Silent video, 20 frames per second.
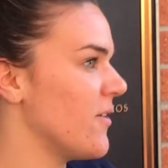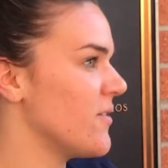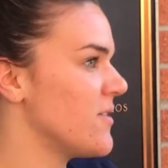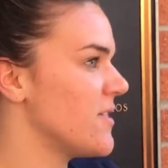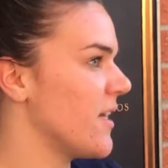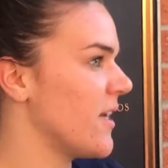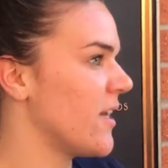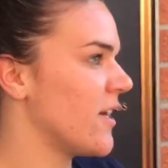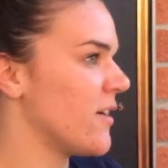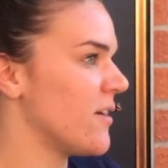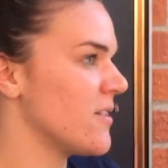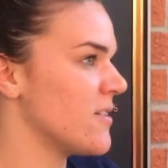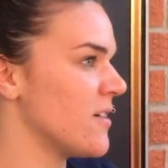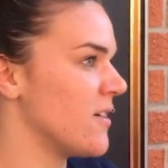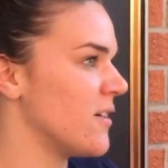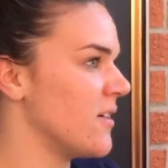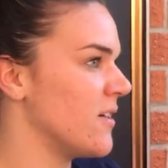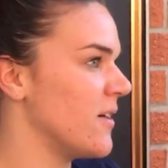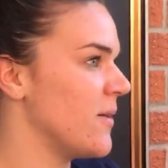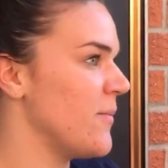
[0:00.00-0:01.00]
Outside hitters
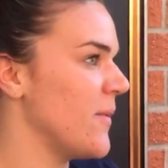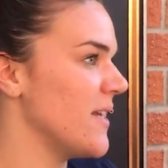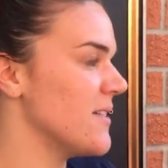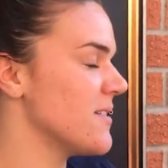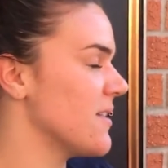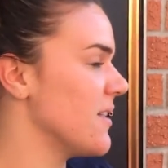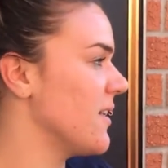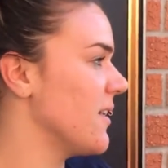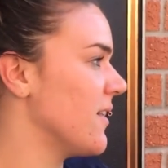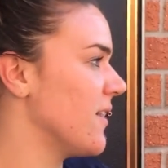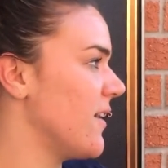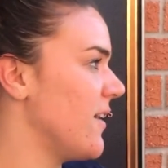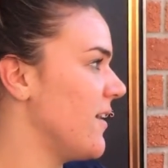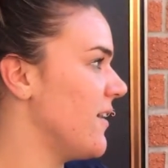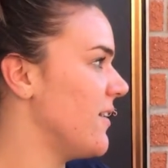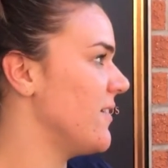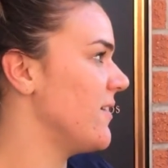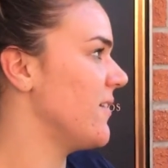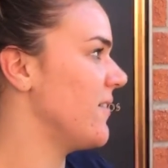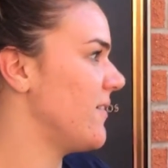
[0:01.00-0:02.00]
are amazing
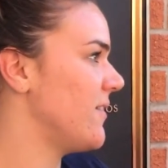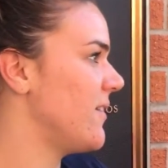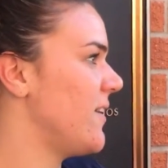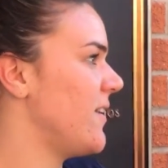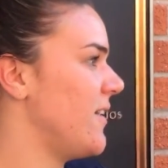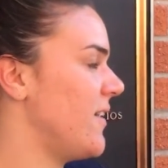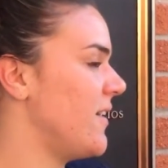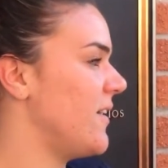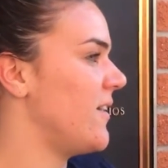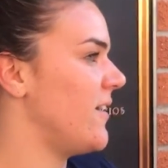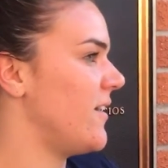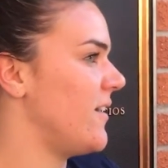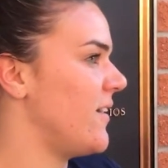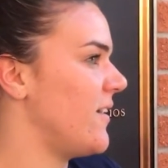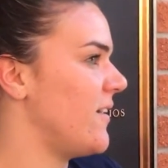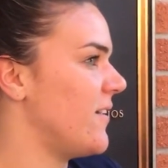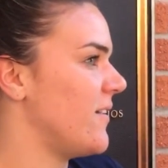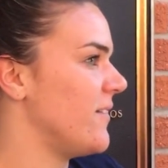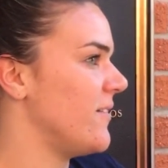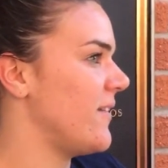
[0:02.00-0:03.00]
and
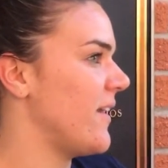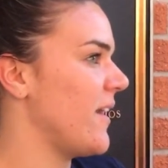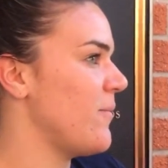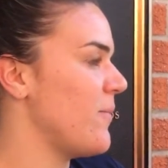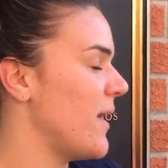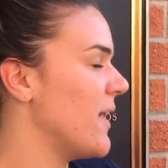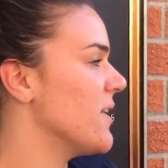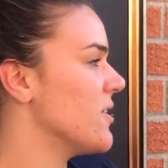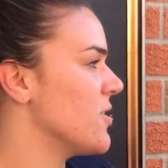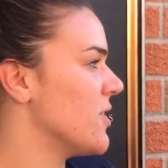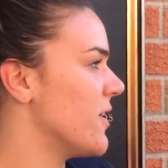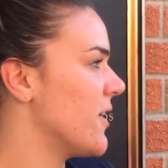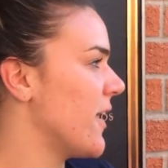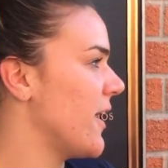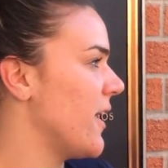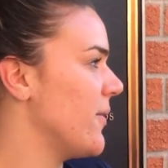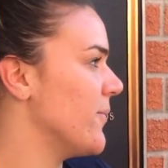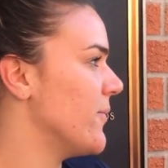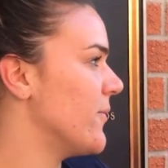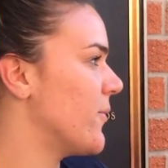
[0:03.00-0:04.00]
they manage their
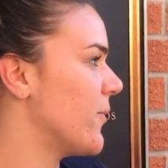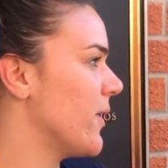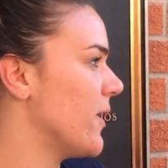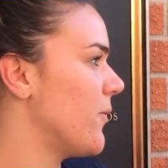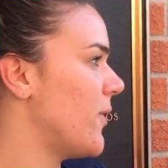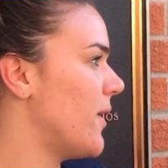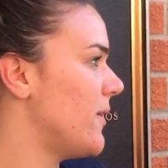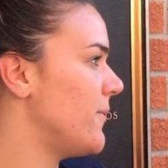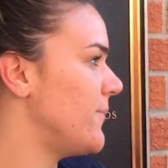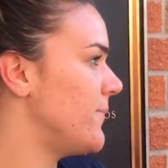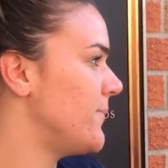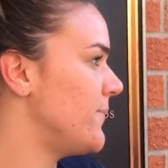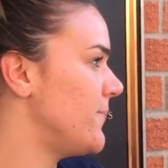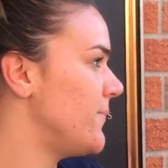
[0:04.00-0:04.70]
game really well.